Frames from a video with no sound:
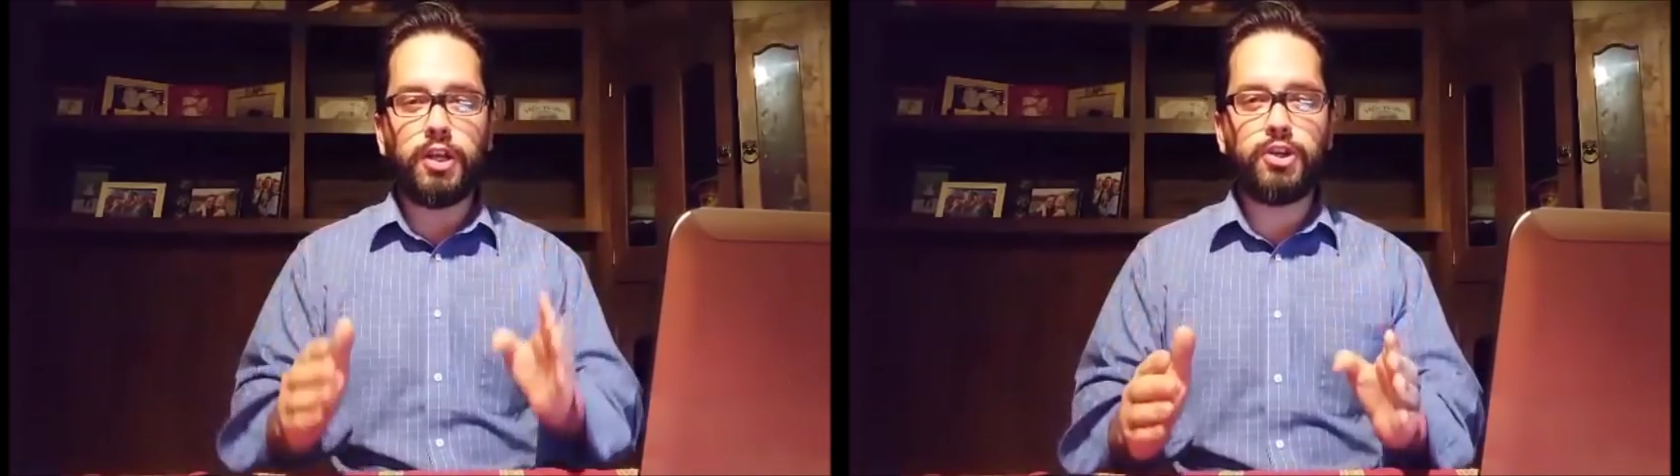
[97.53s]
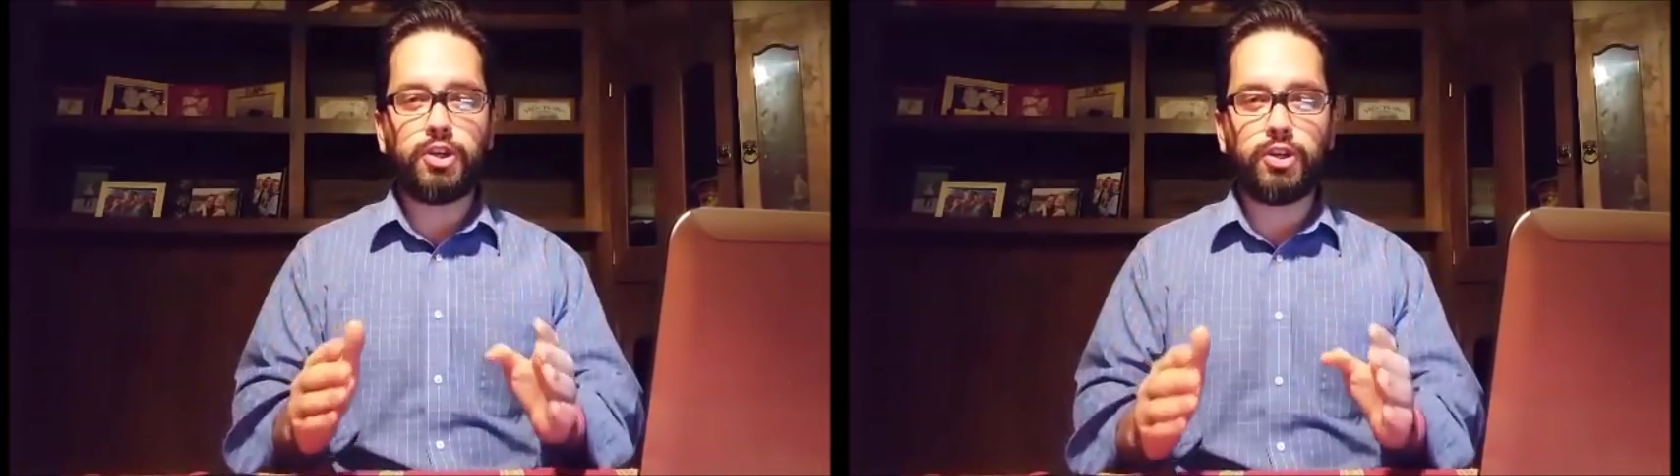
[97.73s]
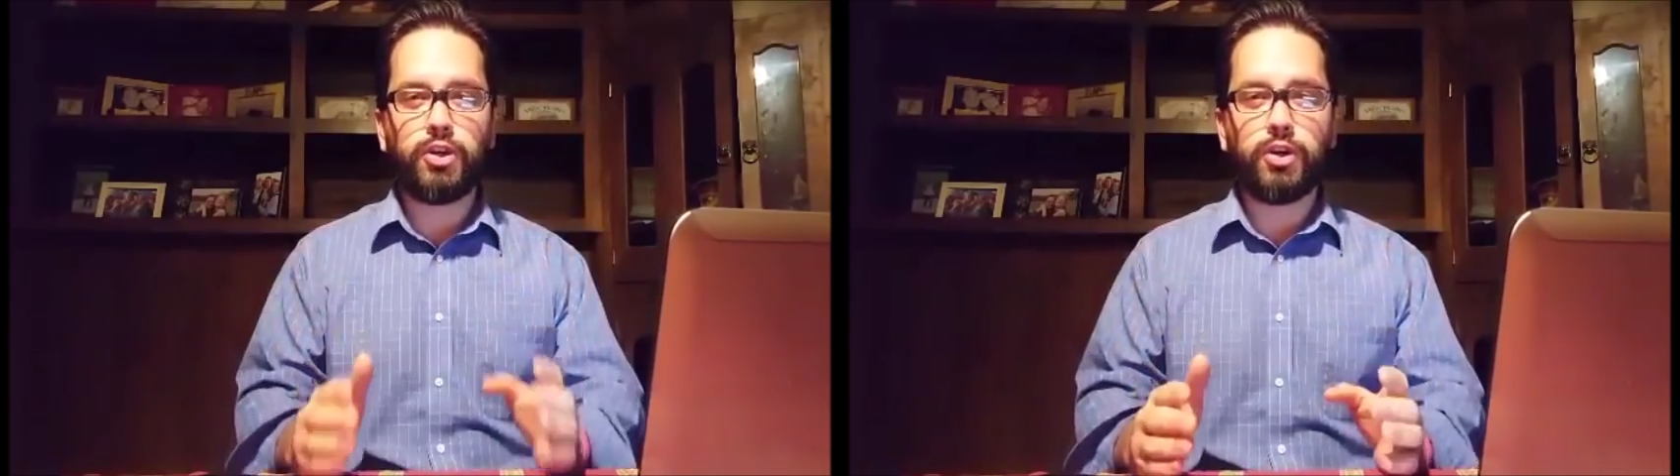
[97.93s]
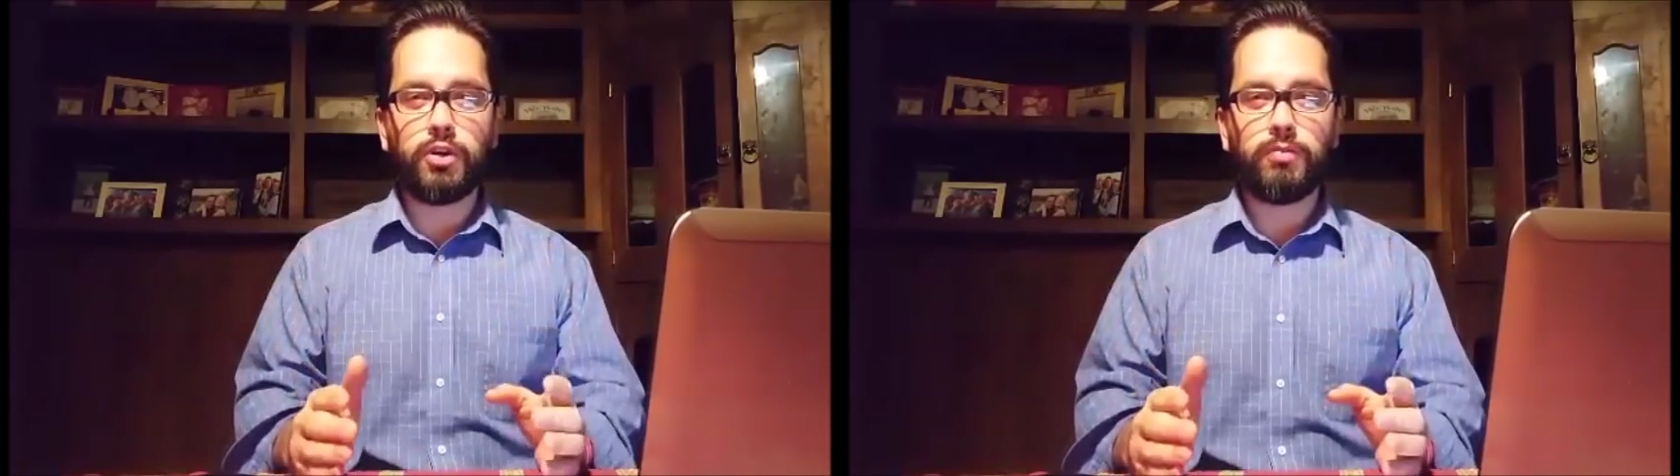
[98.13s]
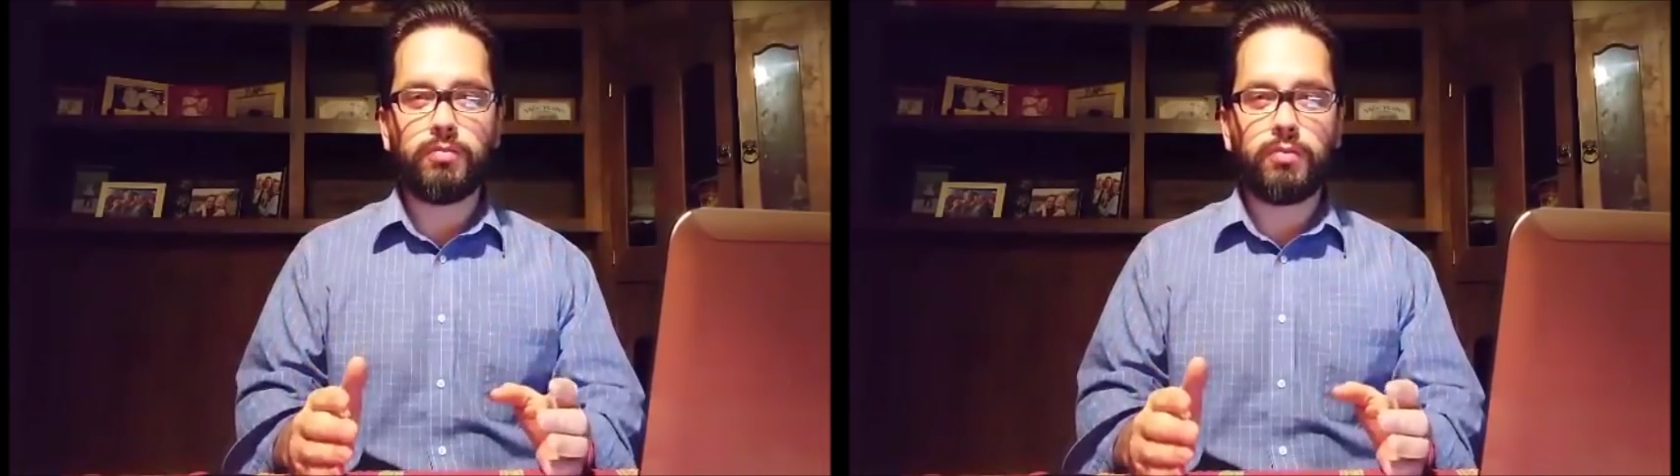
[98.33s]
unsure
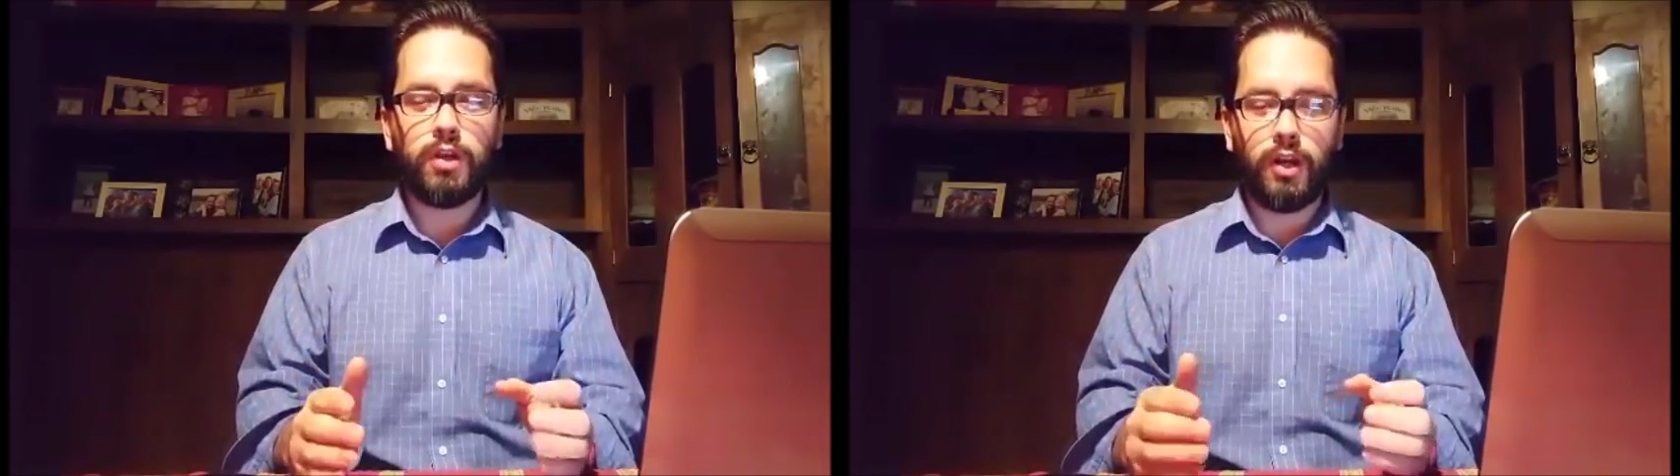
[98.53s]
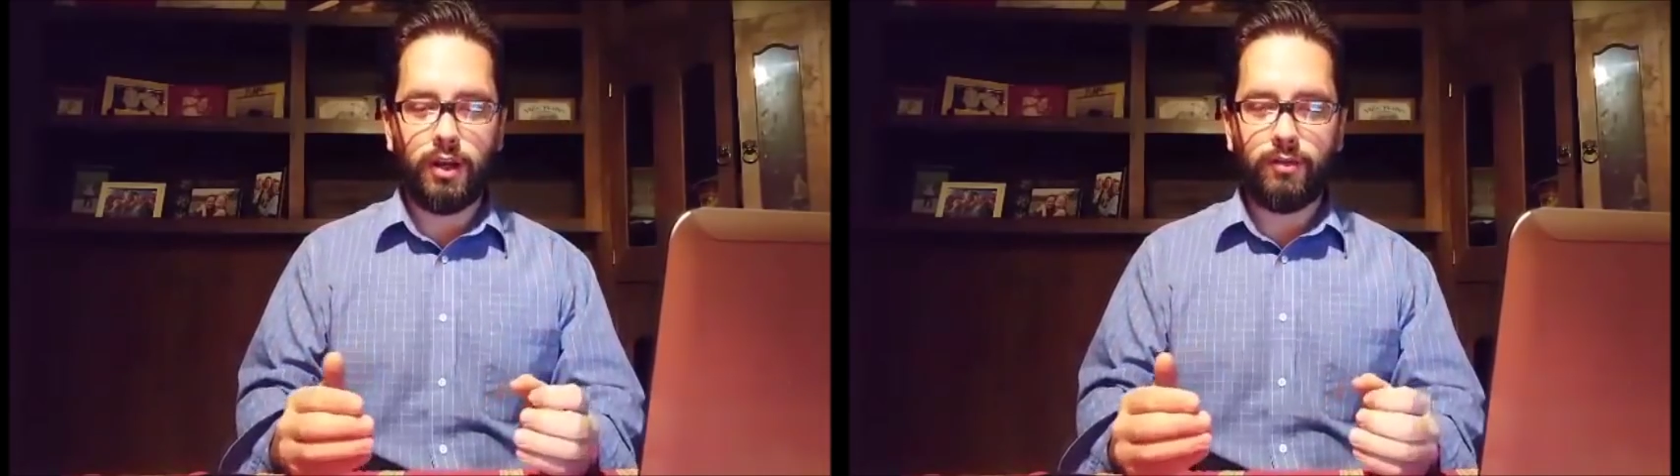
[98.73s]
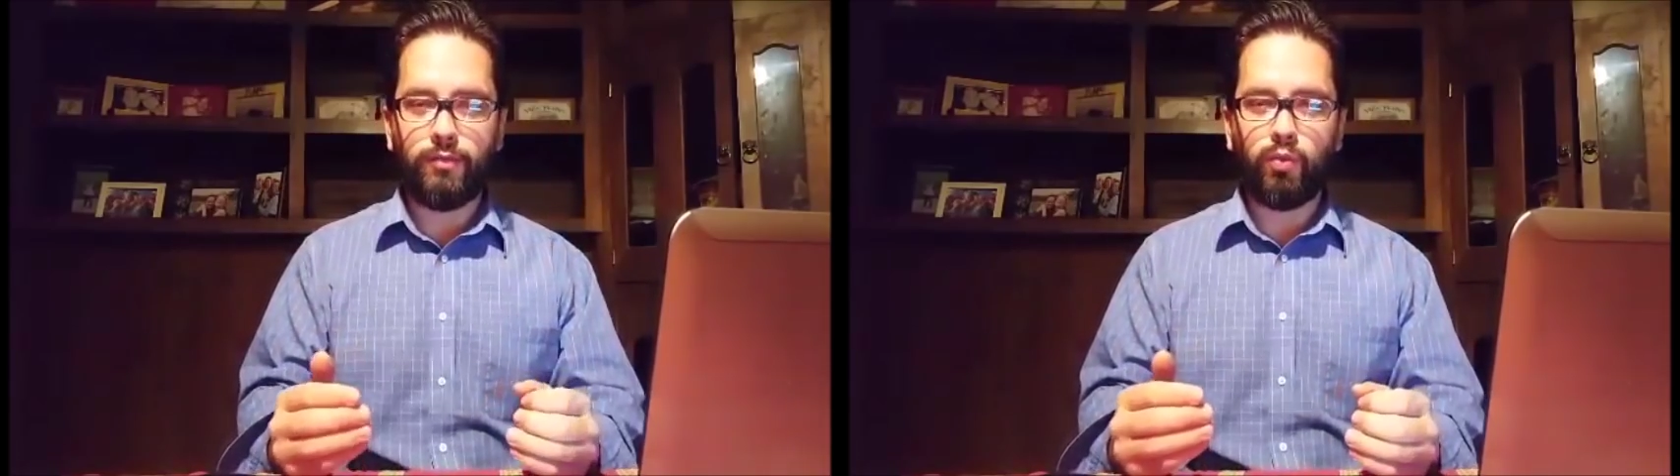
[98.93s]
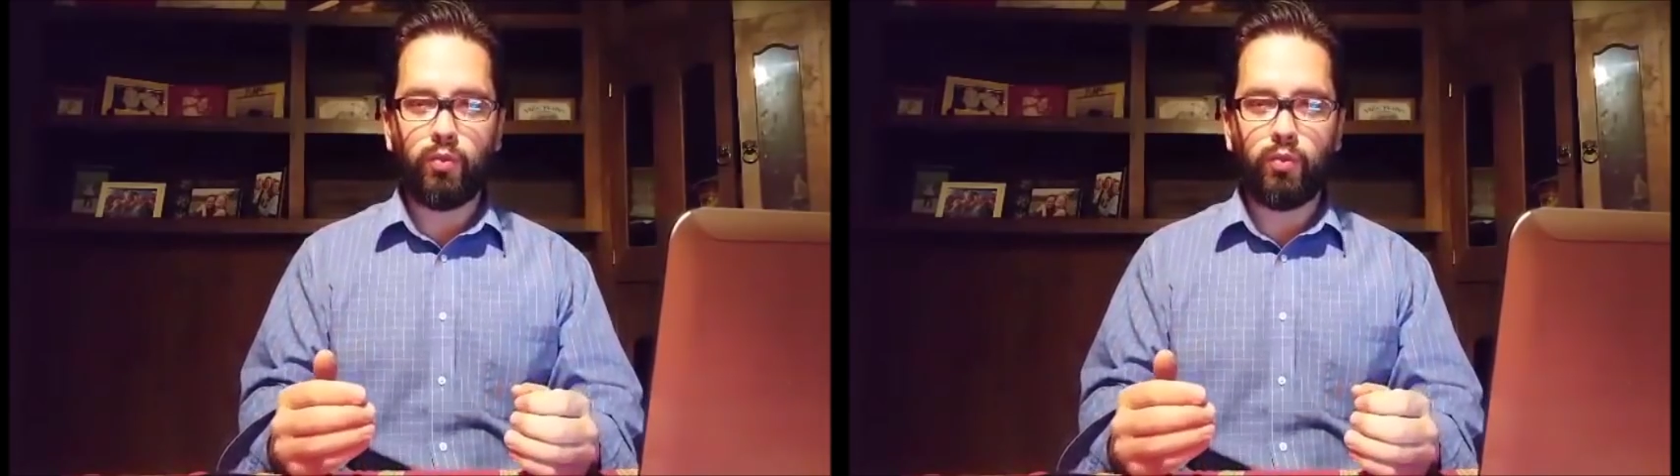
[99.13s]
of